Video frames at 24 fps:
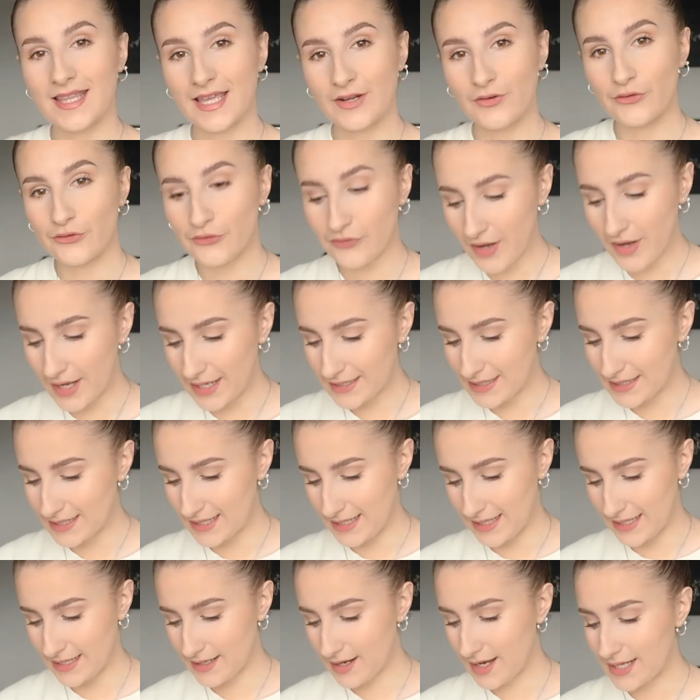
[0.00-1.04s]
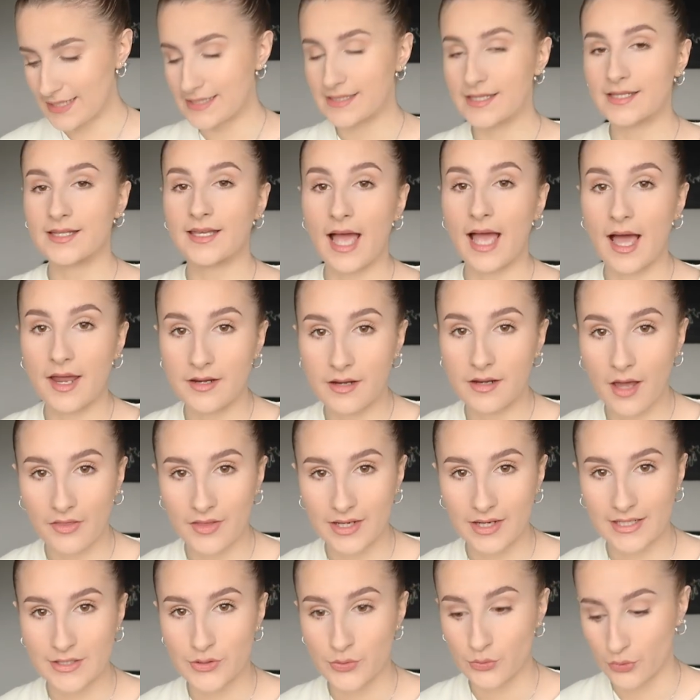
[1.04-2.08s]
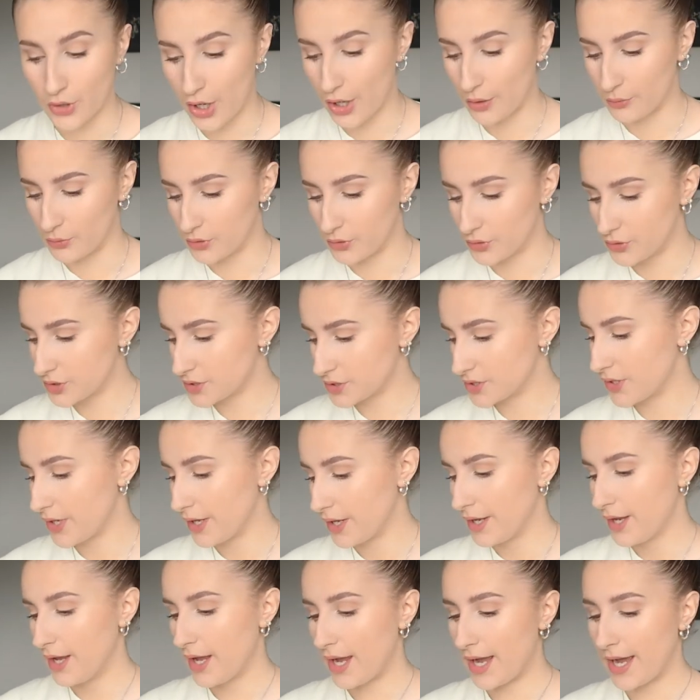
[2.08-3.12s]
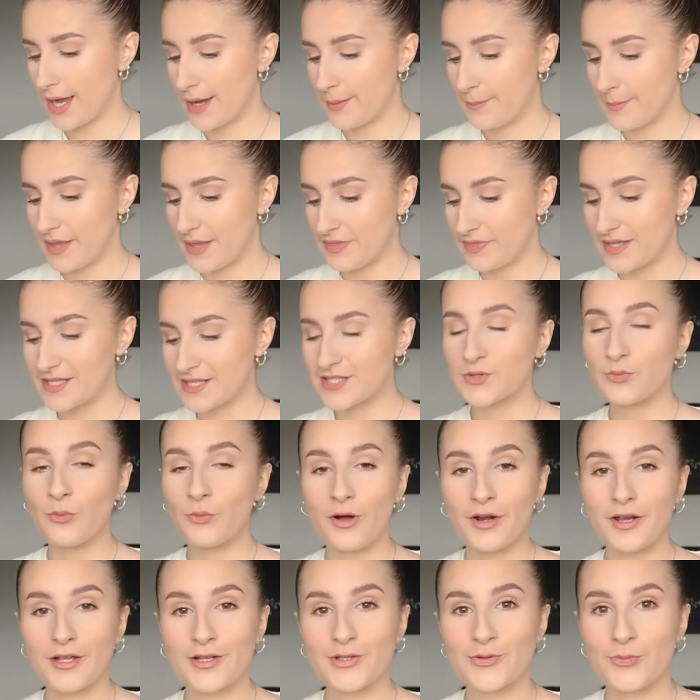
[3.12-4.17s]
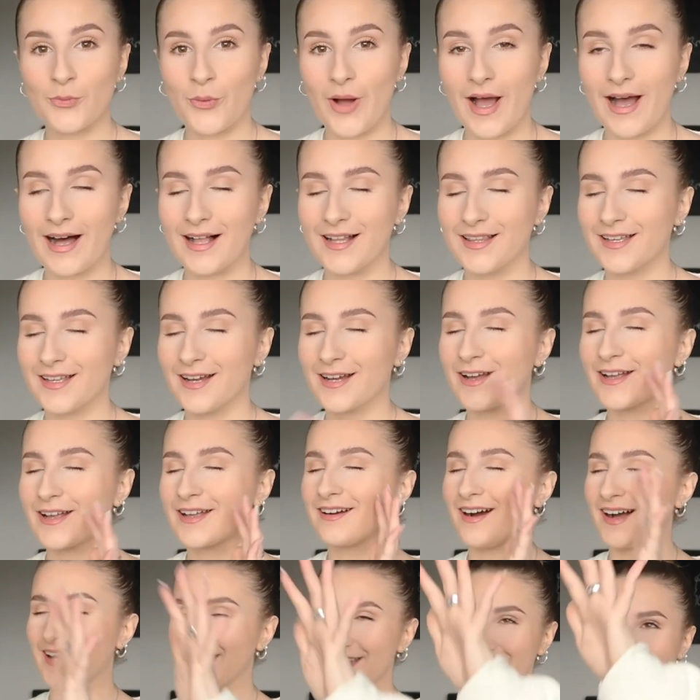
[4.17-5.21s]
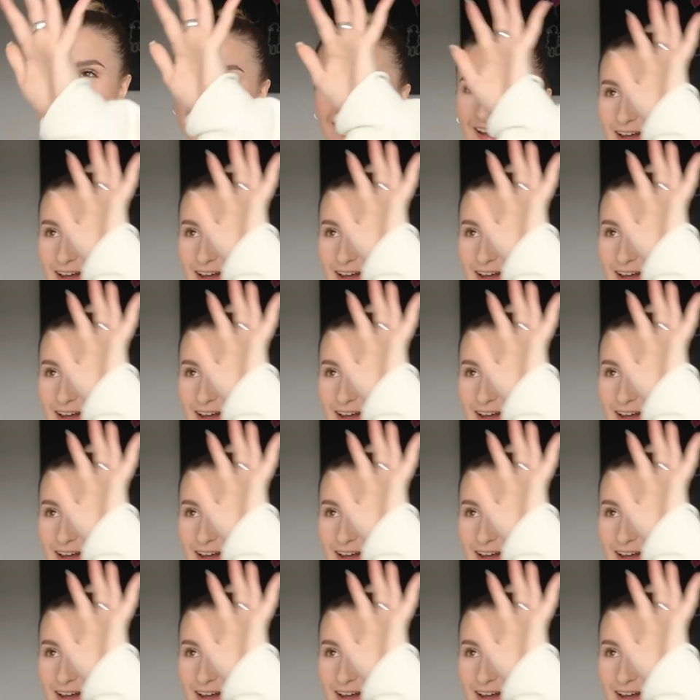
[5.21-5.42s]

Then finally, I did get another little co-ord. This one as well. Guys,